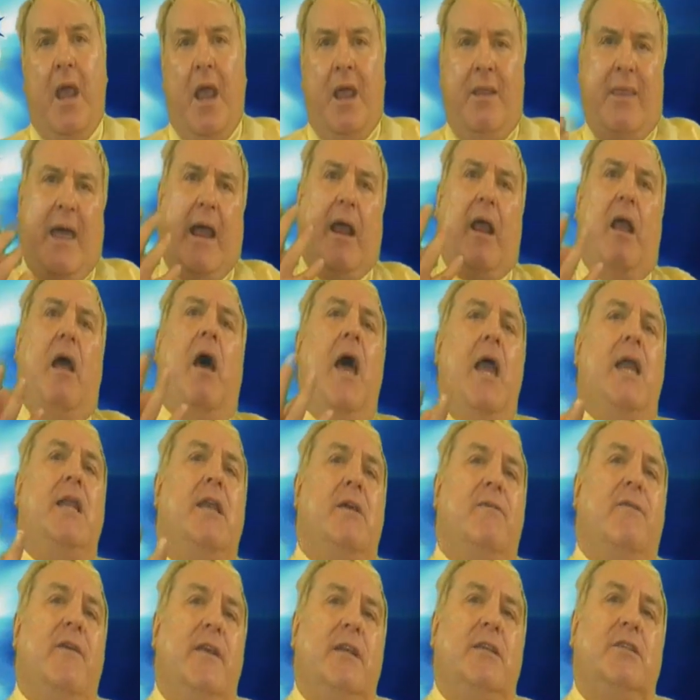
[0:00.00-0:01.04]
That kind
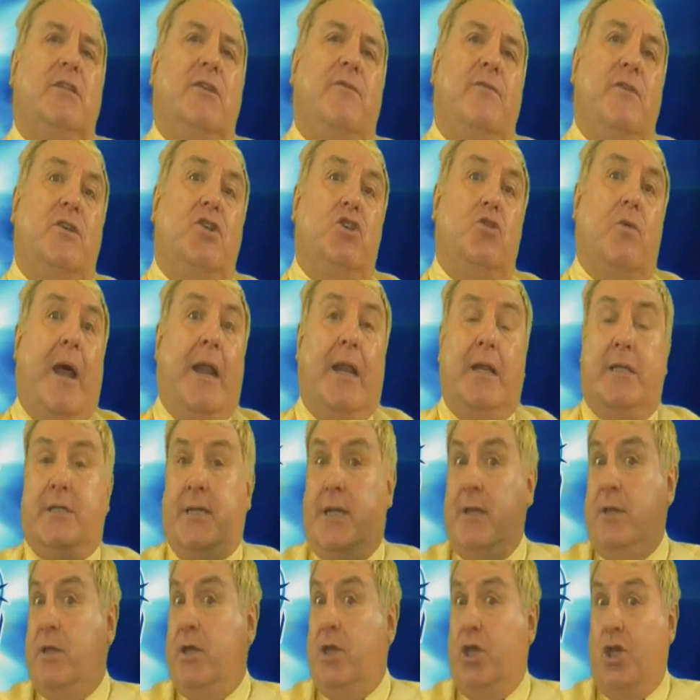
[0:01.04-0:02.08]
of
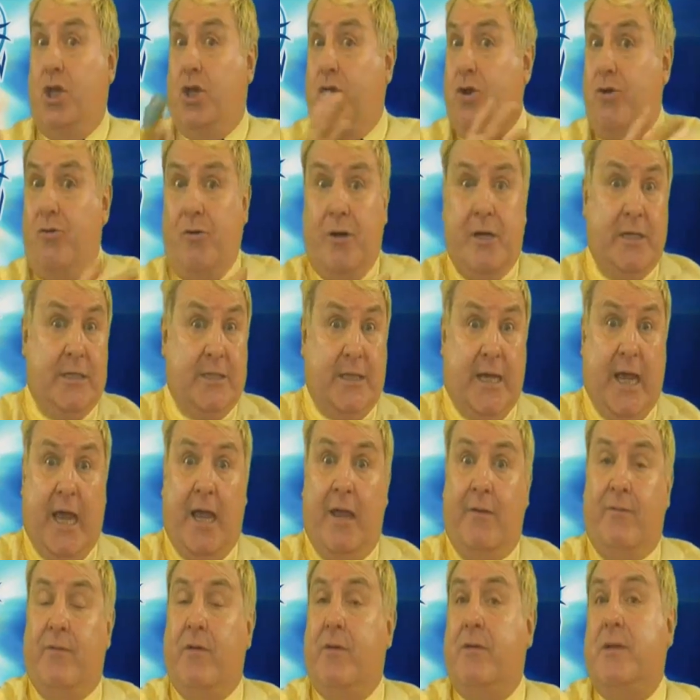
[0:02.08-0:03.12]
individuality that Uranus
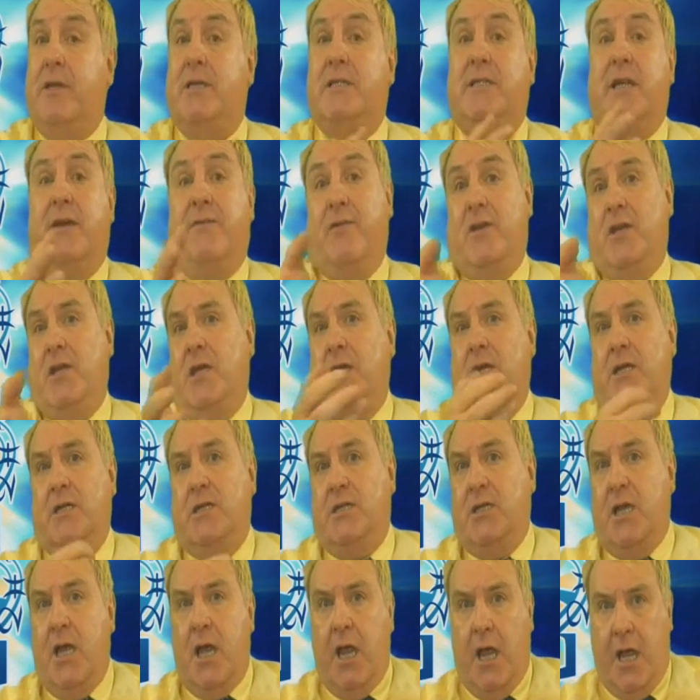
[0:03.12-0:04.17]
gave you the 7
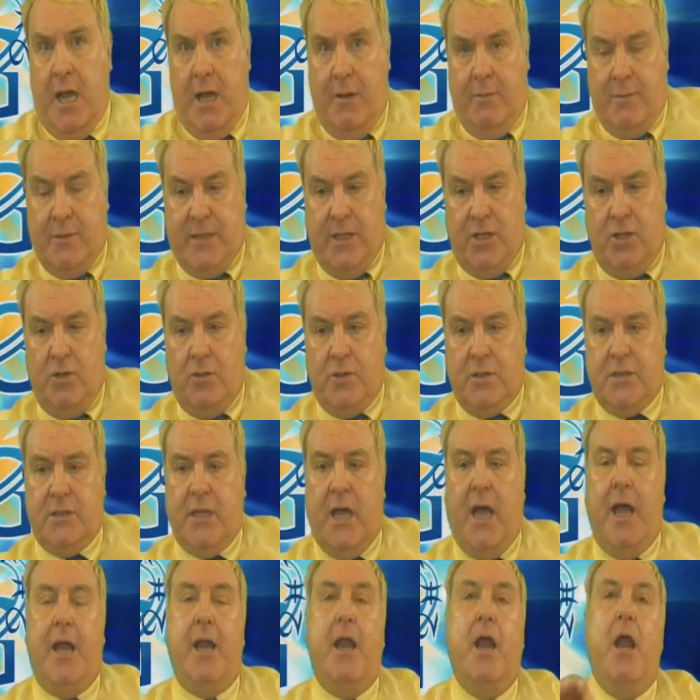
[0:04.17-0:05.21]
years he was in your
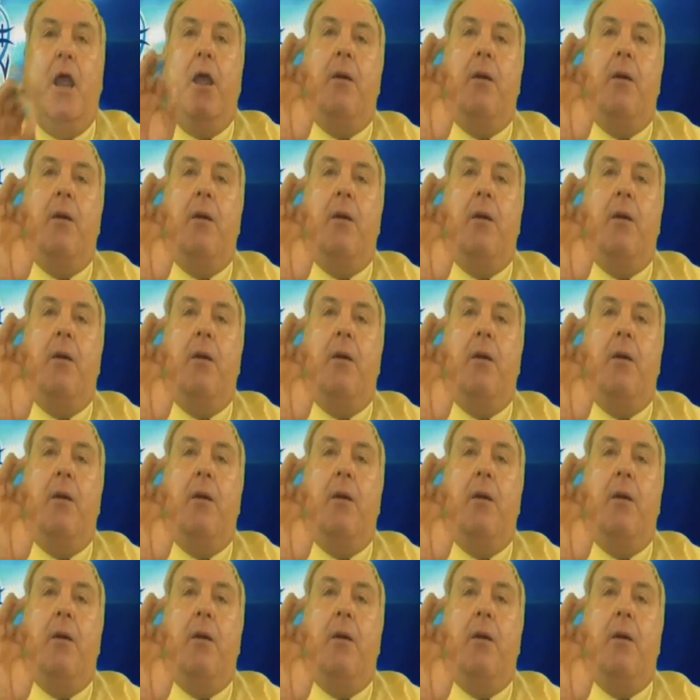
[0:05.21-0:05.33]
sign.